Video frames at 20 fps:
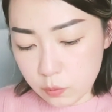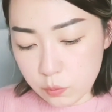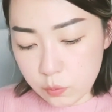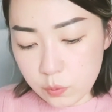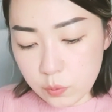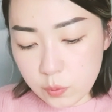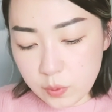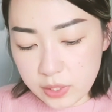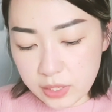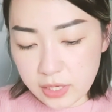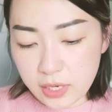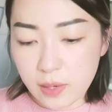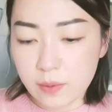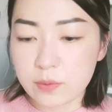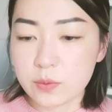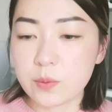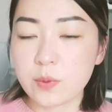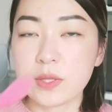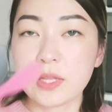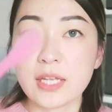Ooh, and it
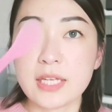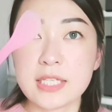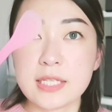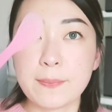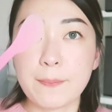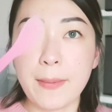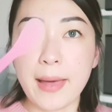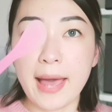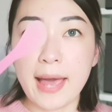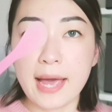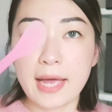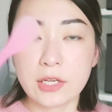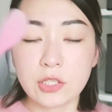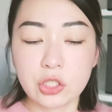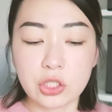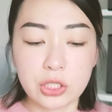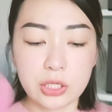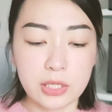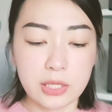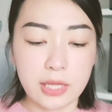comes with a
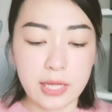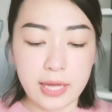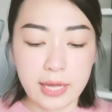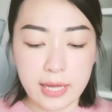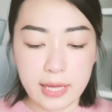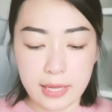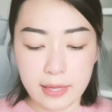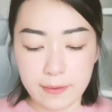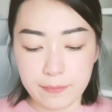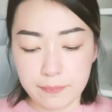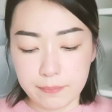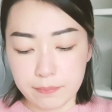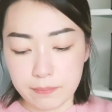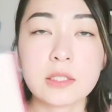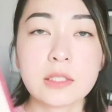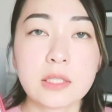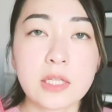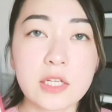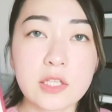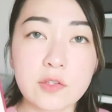spatula.
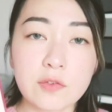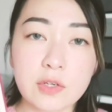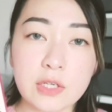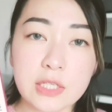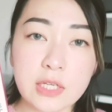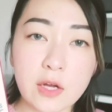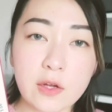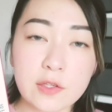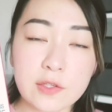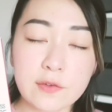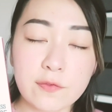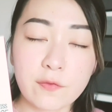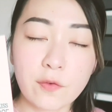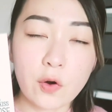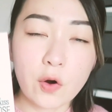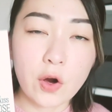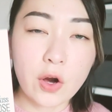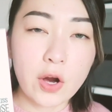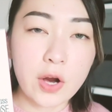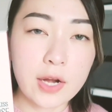This retails
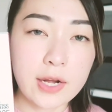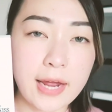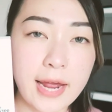for